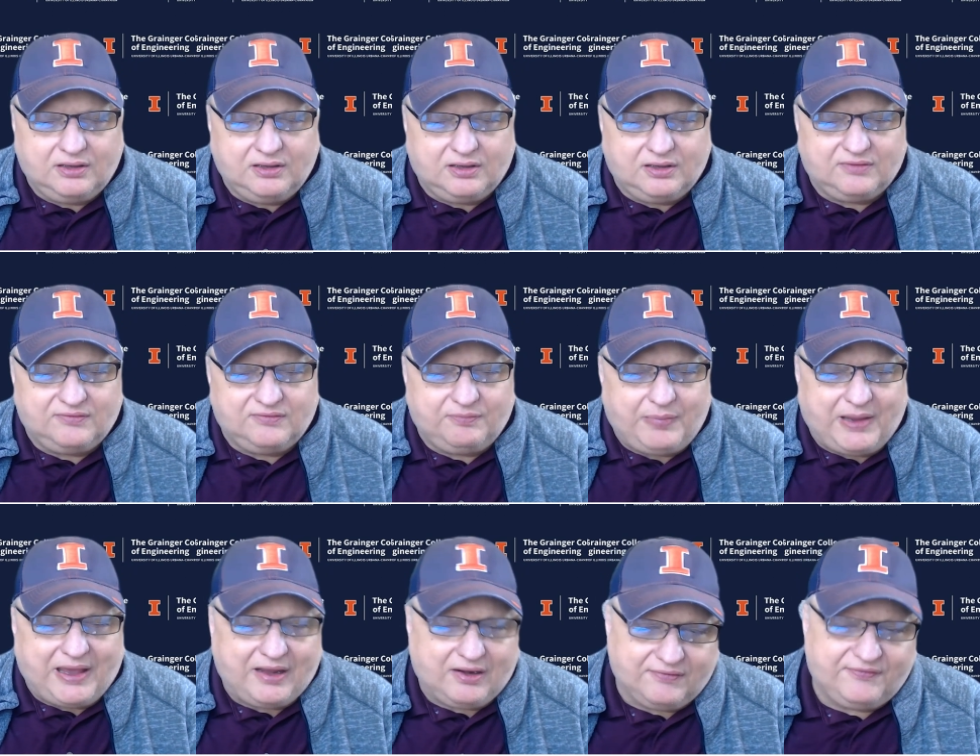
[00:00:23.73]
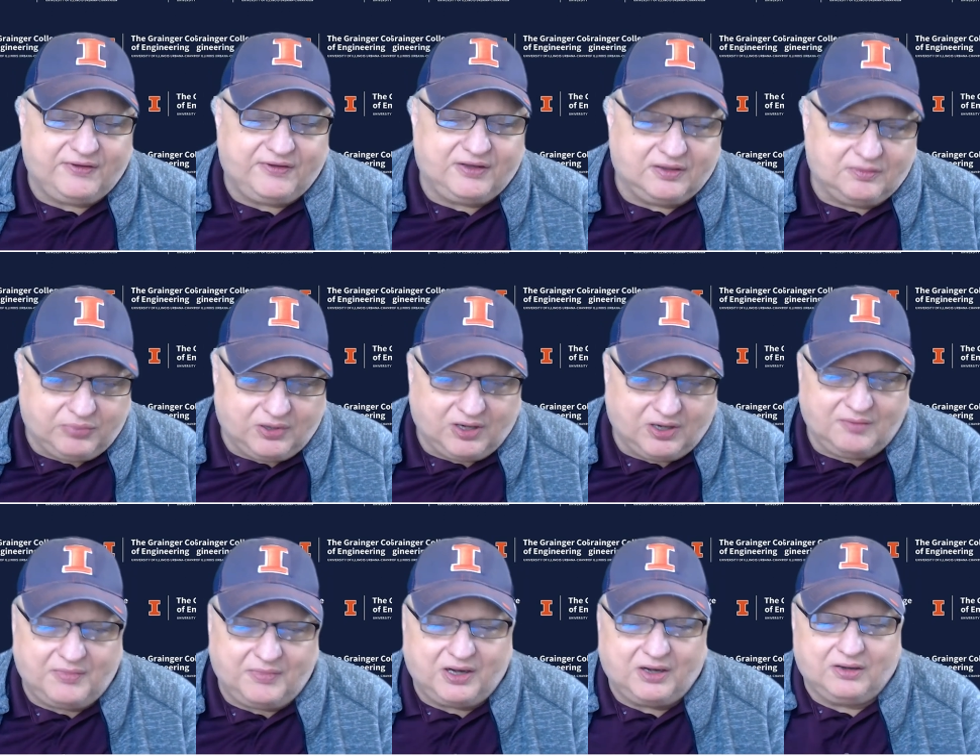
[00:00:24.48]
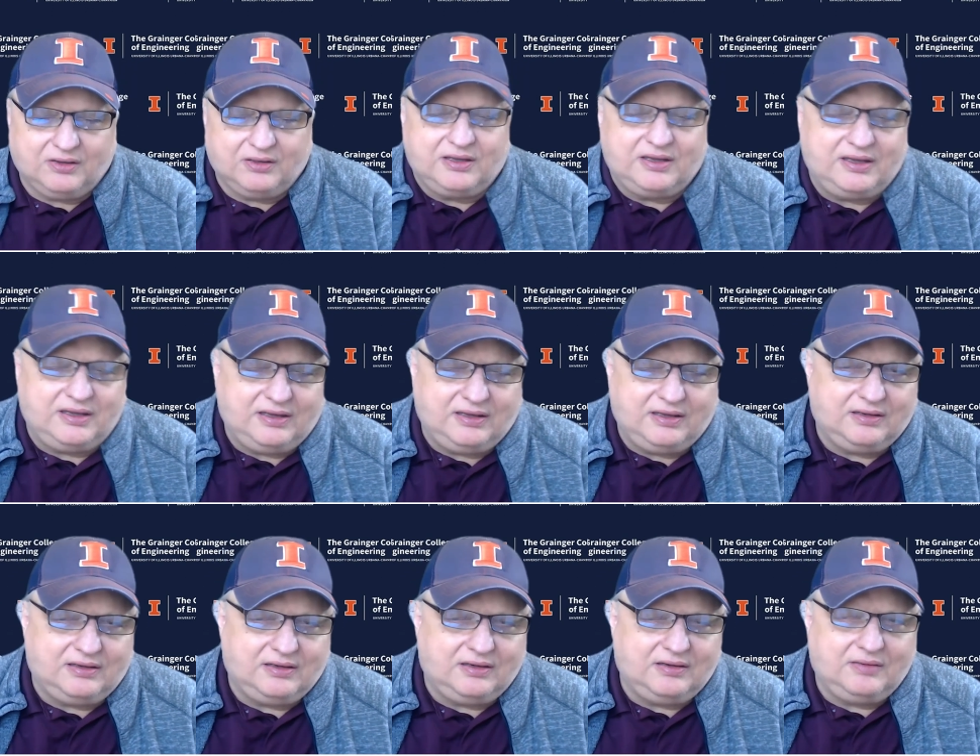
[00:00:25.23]
in the battlefield primarily,
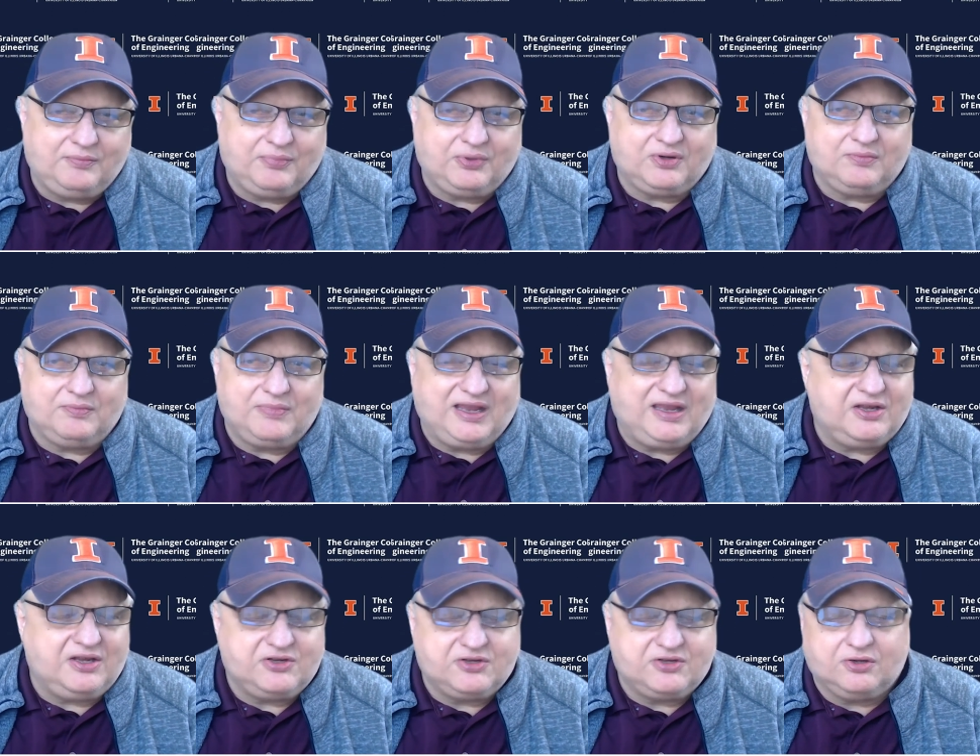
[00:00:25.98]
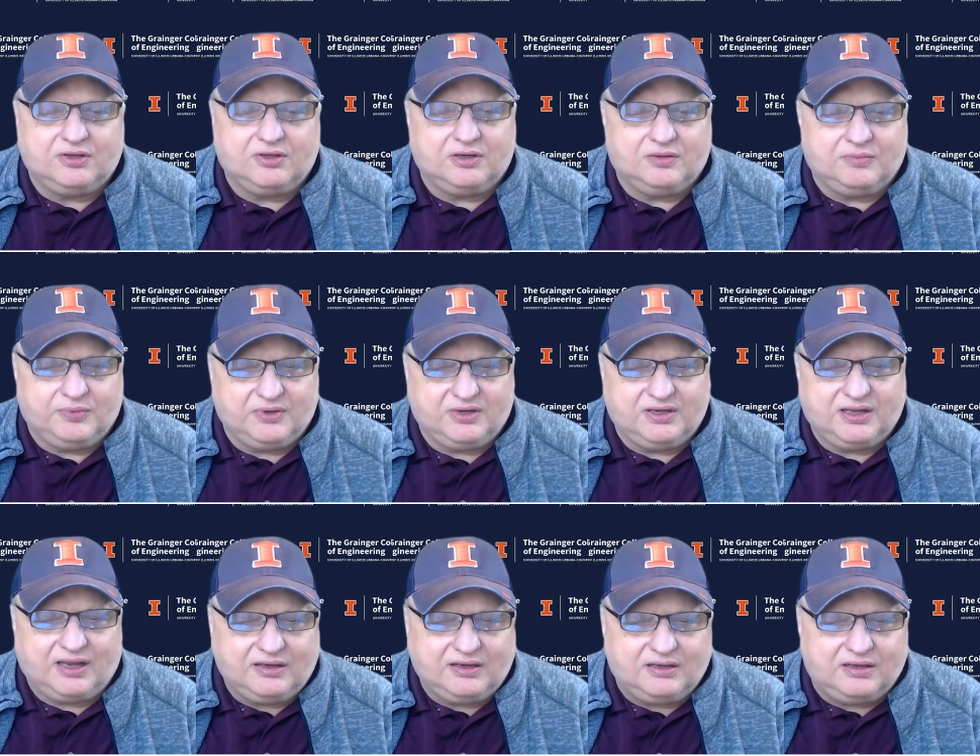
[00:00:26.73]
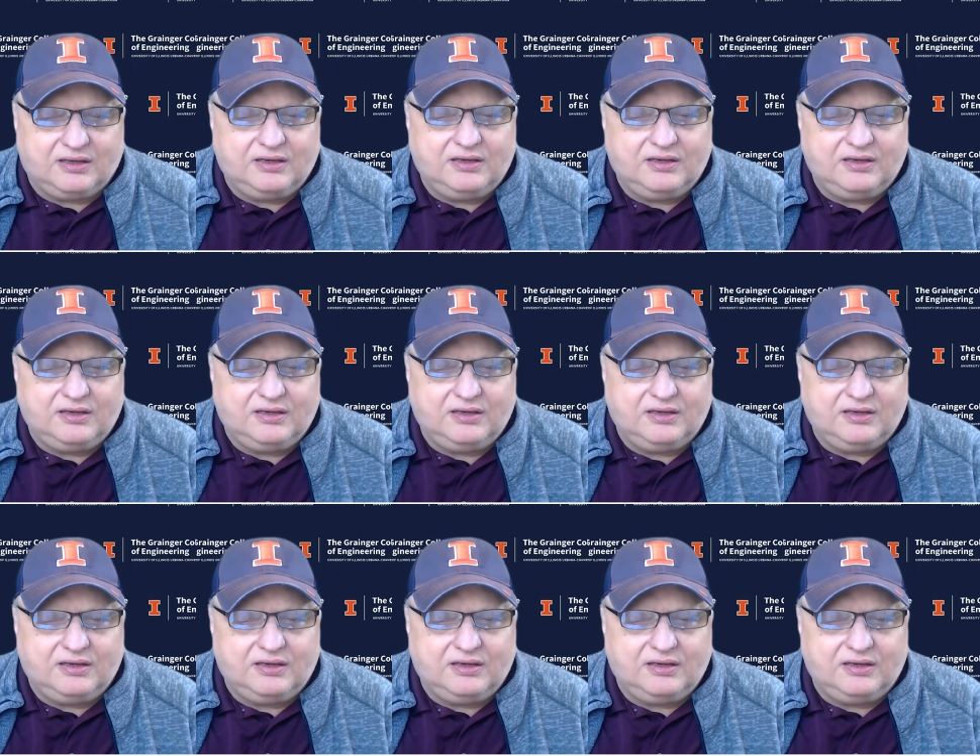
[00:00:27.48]
and making sure they're protected.